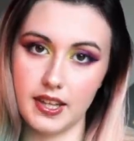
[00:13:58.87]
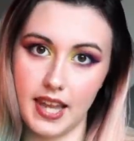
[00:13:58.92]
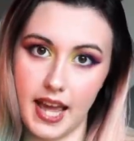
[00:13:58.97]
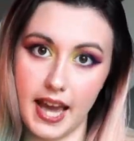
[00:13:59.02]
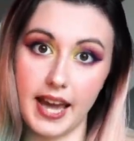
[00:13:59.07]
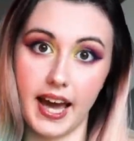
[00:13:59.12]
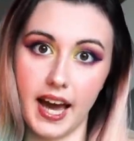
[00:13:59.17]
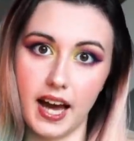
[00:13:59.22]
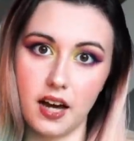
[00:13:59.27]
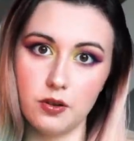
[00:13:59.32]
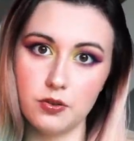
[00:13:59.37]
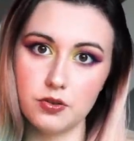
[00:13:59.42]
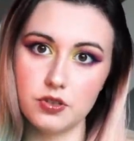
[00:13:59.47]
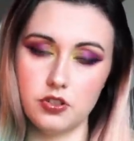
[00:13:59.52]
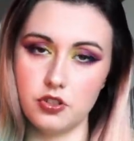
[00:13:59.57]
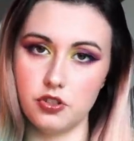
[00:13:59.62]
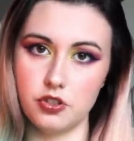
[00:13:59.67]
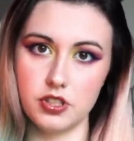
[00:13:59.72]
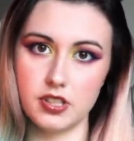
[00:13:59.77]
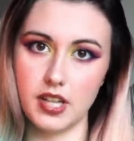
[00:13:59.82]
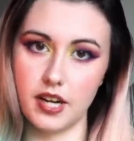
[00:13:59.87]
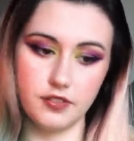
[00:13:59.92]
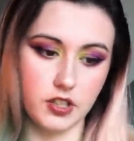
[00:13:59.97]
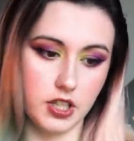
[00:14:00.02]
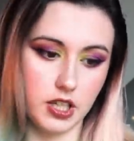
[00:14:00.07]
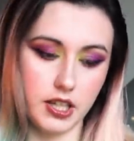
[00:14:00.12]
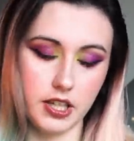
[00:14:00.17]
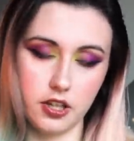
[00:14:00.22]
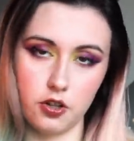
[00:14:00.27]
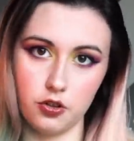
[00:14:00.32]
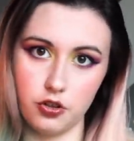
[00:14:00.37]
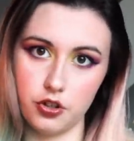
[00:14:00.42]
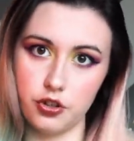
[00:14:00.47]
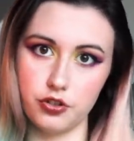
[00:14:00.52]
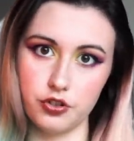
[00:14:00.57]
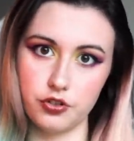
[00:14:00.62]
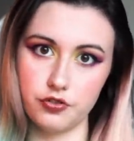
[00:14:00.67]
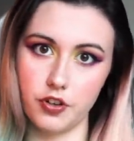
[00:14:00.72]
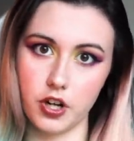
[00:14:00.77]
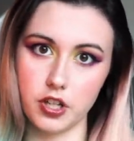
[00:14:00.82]
layout. You just have to click on
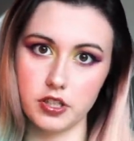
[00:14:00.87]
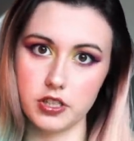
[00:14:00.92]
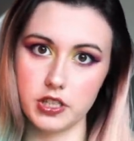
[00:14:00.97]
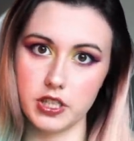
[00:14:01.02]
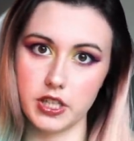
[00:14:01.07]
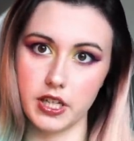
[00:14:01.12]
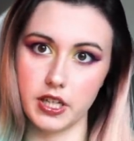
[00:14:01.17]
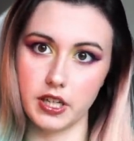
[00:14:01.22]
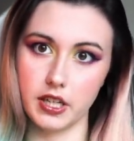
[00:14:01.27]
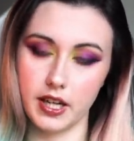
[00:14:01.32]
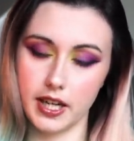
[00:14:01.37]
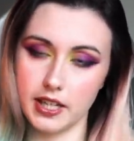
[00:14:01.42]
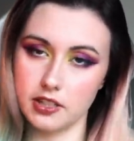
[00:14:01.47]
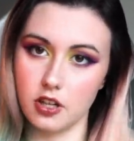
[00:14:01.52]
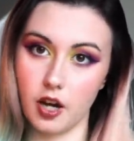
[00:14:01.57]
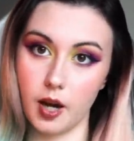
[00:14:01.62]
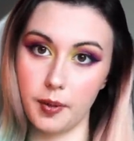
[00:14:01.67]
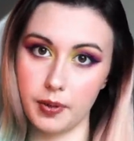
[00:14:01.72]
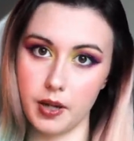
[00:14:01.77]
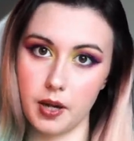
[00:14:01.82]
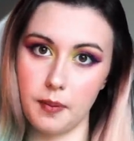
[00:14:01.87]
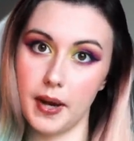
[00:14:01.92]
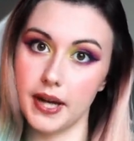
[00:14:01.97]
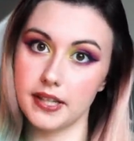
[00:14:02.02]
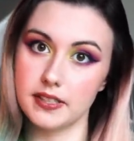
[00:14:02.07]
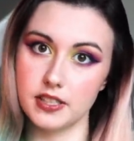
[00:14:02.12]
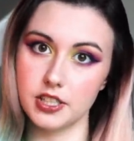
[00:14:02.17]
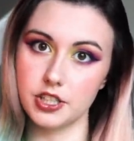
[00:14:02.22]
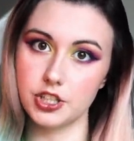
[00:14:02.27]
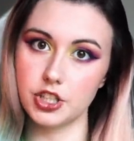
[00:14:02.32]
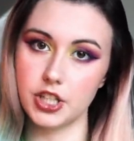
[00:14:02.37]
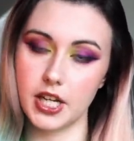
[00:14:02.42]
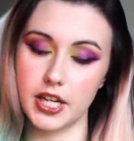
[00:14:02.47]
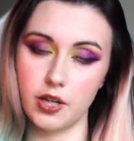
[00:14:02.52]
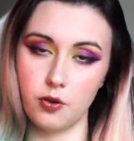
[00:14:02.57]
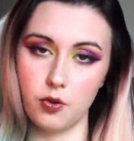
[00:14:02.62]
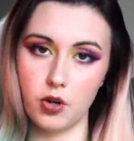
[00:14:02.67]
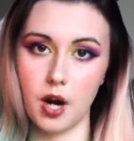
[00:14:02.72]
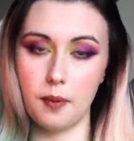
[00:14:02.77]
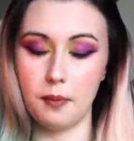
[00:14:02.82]
who's fronting and type in a message and
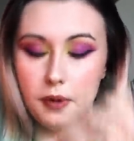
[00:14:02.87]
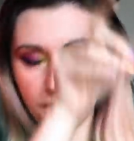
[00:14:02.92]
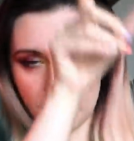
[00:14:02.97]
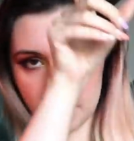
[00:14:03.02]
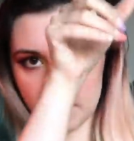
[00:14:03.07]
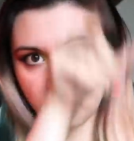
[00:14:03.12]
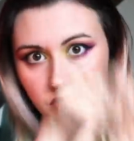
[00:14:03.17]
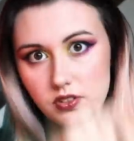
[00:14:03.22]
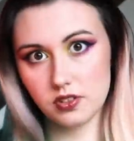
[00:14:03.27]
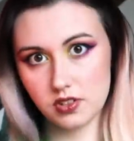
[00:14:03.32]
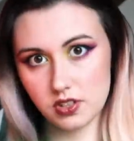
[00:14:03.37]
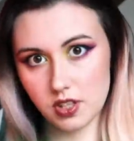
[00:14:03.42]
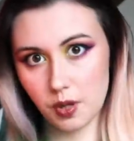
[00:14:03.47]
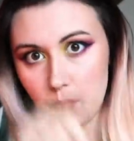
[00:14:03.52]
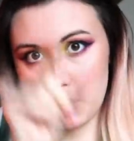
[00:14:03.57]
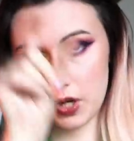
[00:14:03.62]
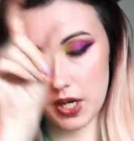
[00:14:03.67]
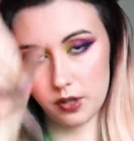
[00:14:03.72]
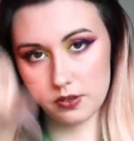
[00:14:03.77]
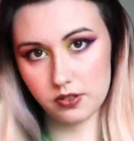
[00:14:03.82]
it'll come up as someone